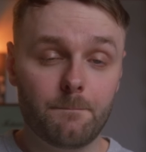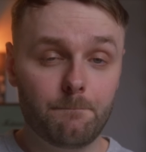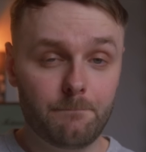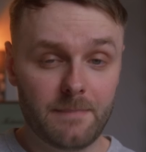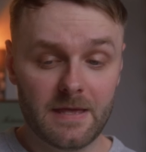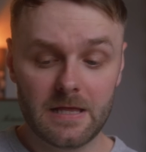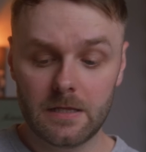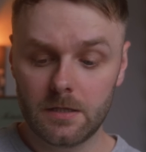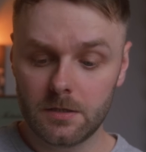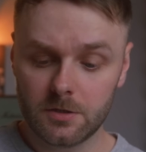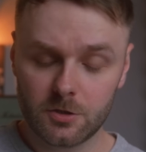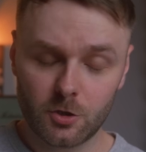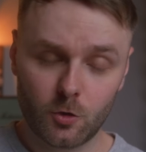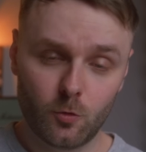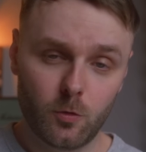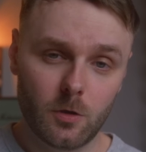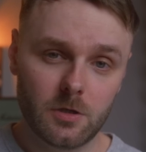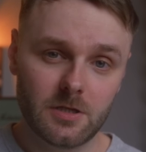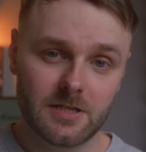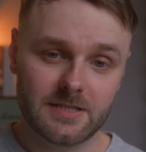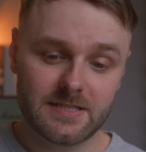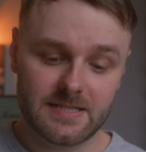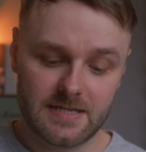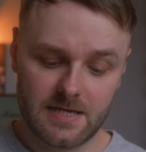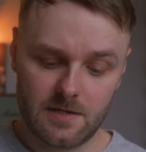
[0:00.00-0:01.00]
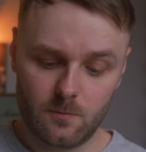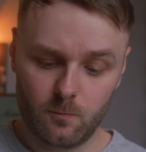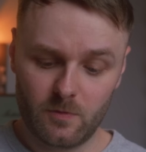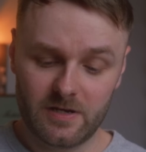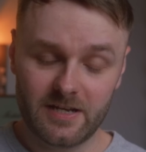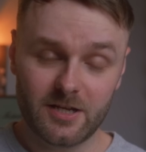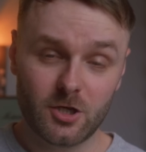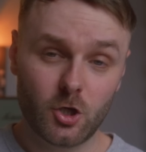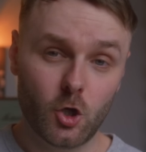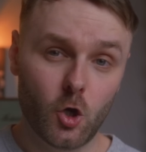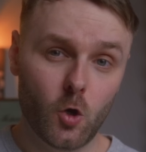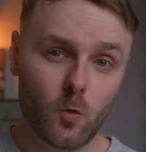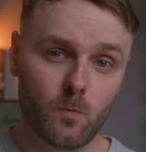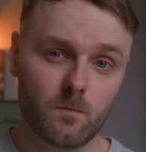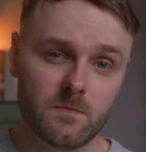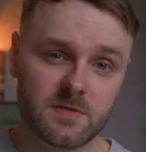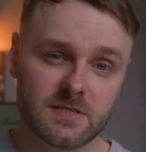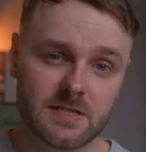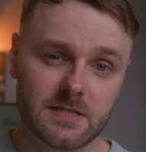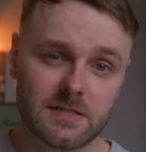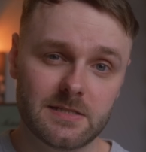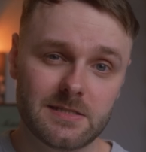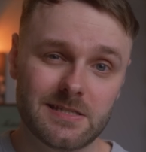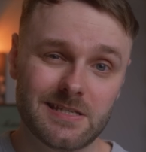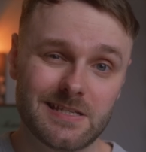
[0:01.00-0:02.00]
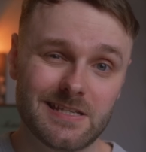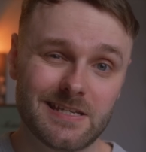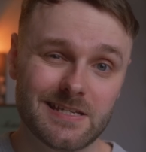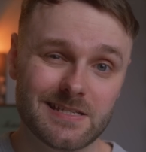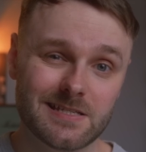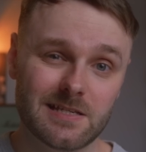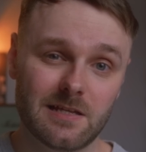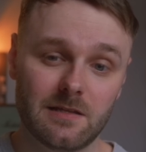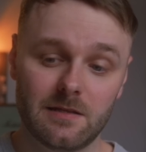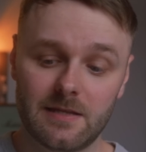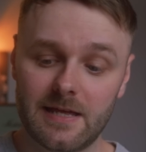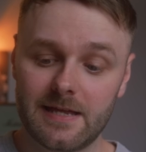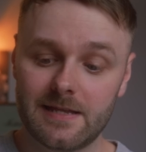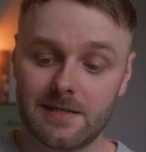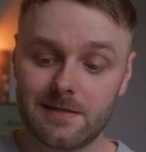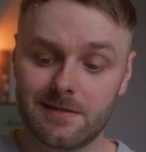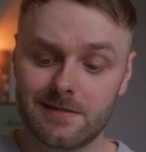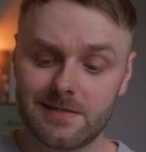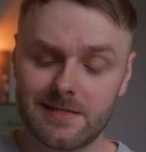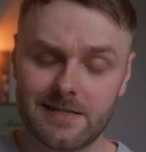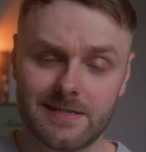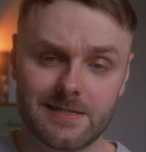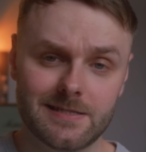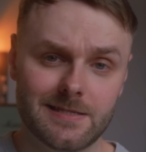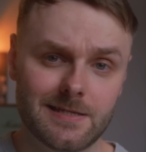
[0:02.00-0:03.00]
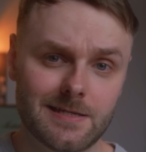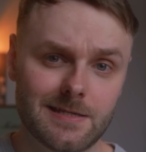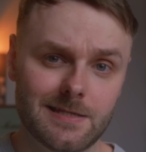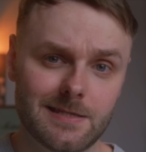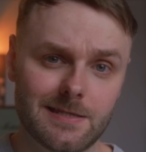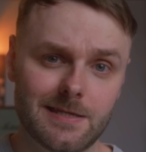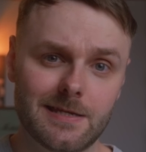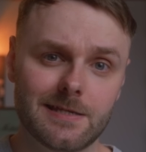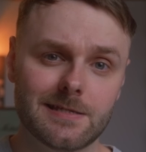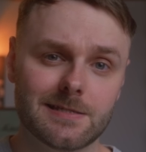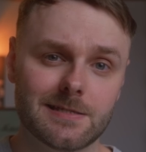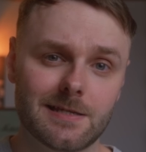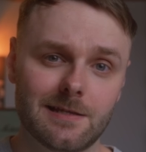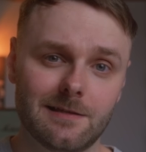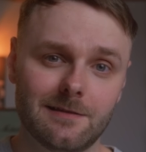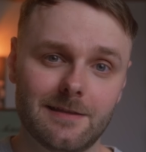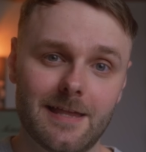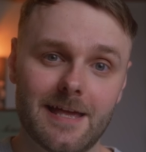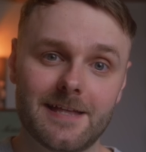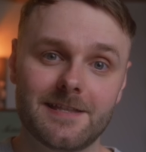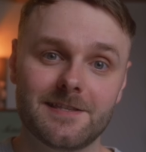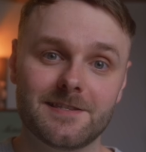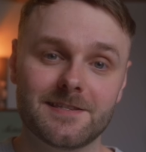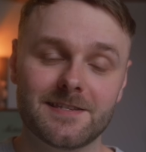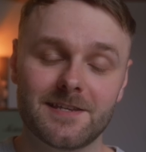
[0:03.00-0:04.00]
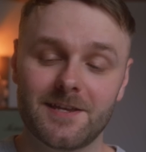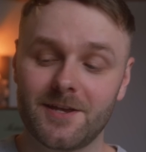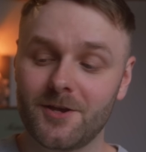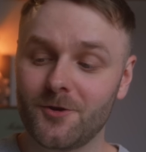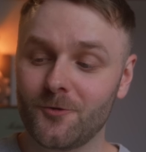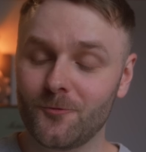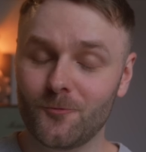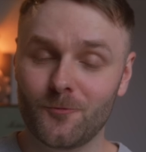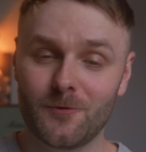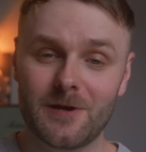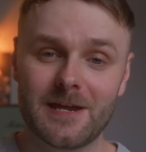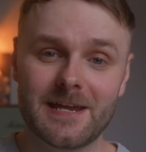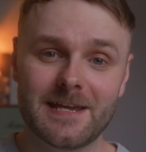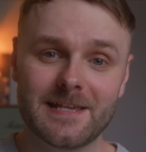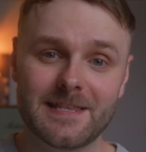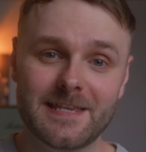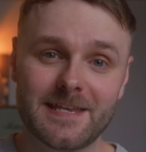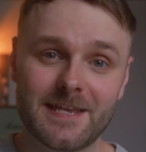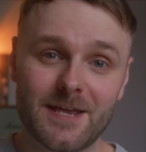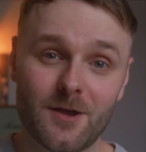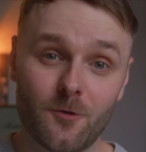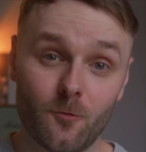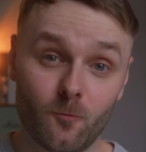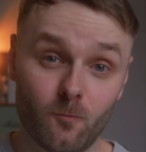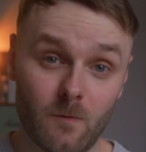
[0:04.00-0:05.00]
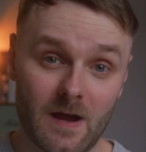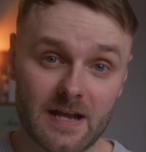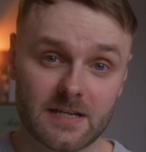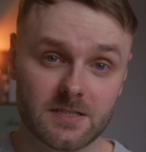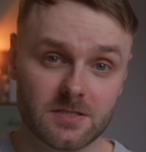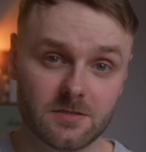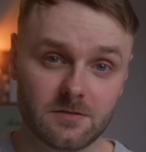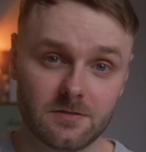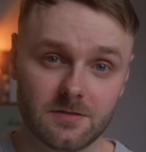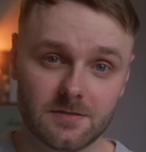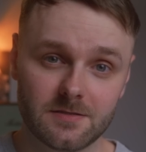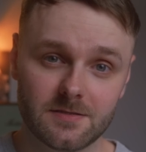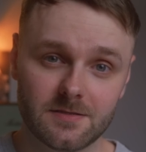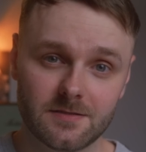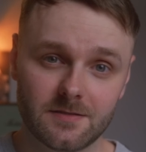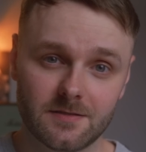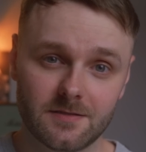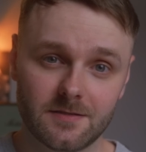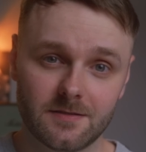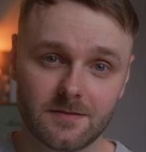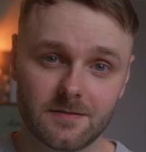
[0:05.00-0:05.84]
build quality when it comes to this lens is that this lens really rattles.